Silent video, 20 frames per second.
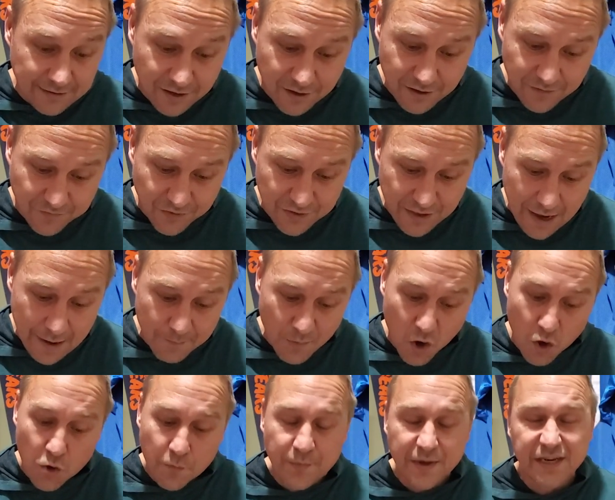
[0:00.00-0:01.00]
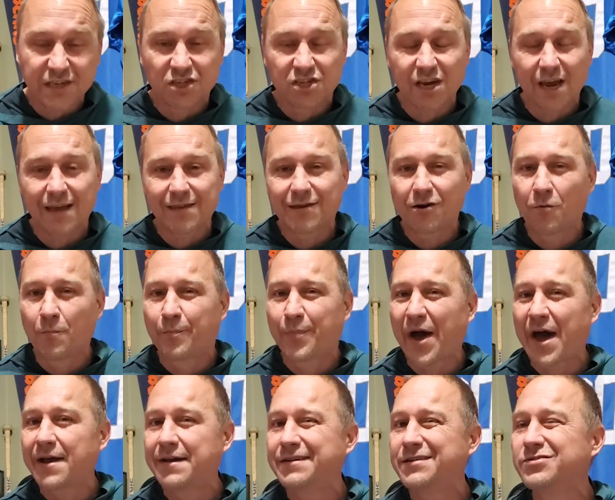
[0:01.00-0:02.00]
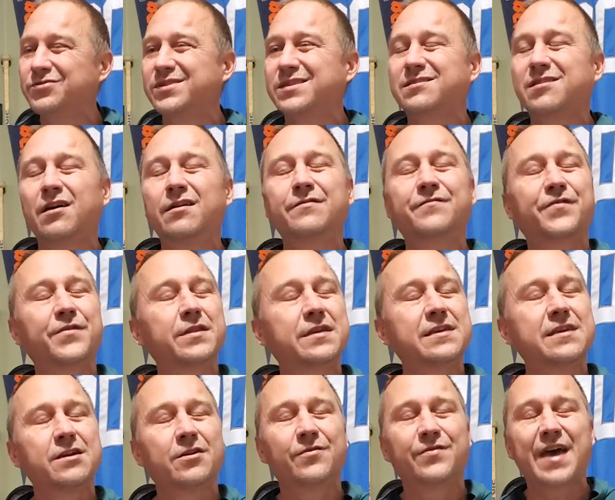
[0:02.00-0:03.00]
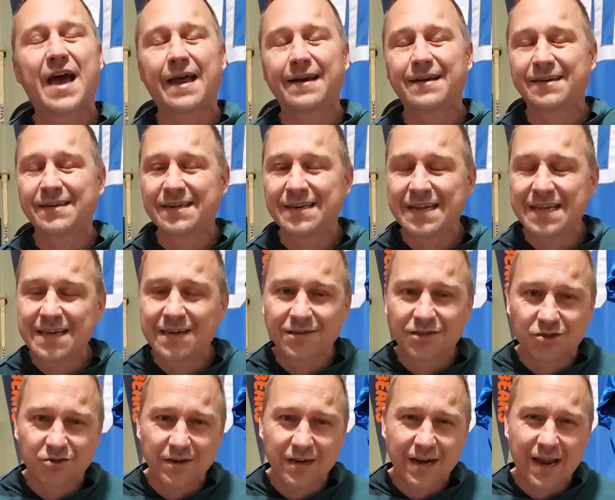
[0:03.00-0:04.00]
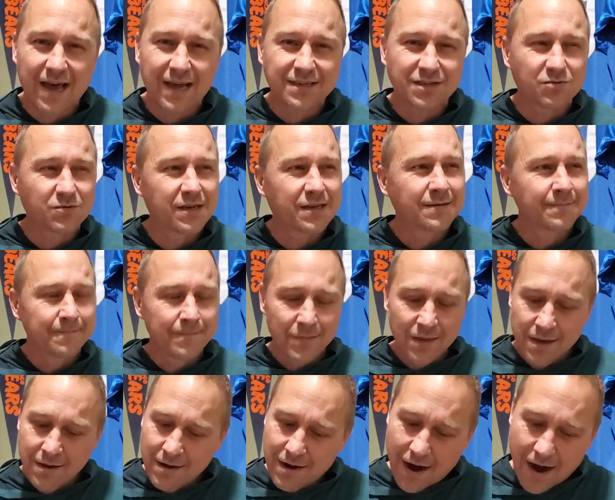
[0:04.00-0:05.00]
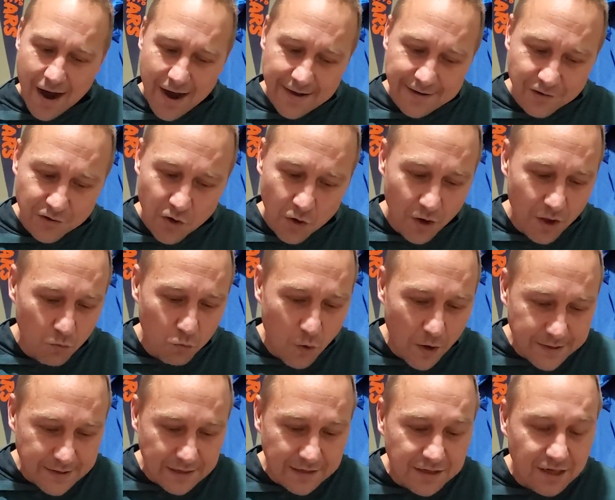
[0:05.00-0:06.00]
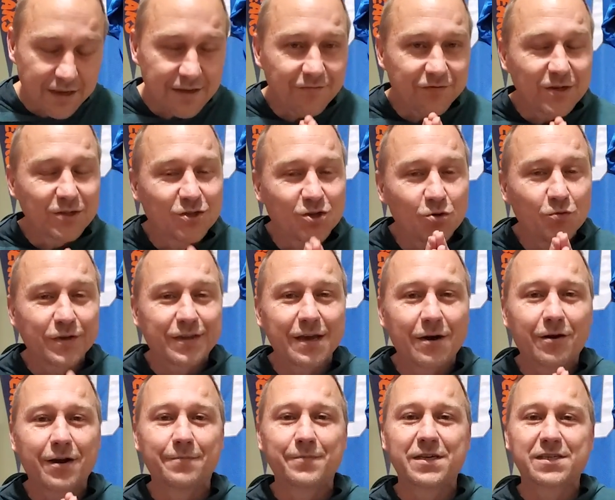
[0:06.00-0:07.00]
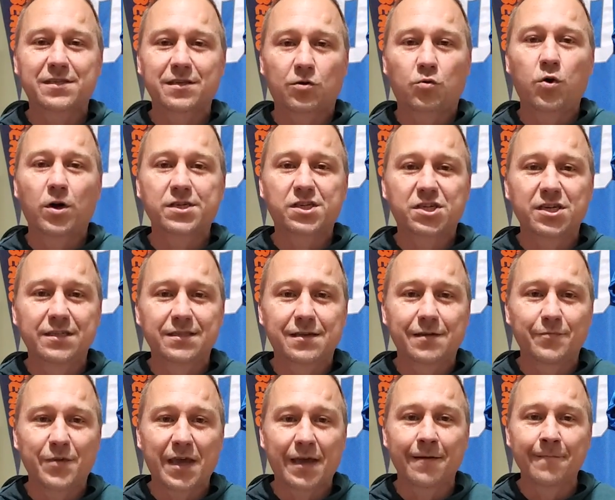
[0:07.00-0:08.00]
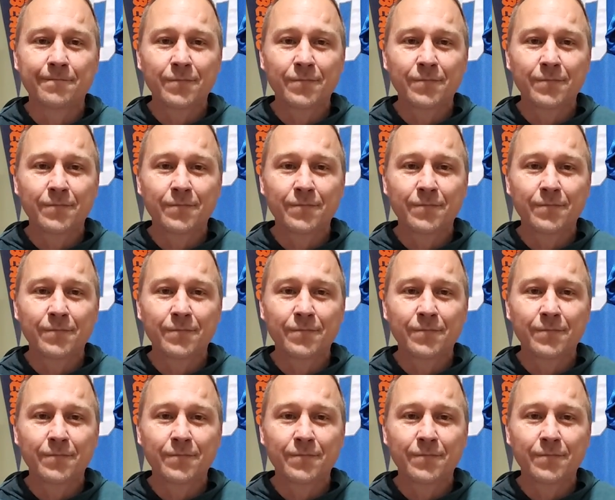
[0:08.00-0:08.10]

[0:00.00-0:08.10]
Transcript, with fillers: Good for them. OBJ, though, bad news. Done for the year. That knee injury last week. I don't know. What can Cleveland do without him is the question to me.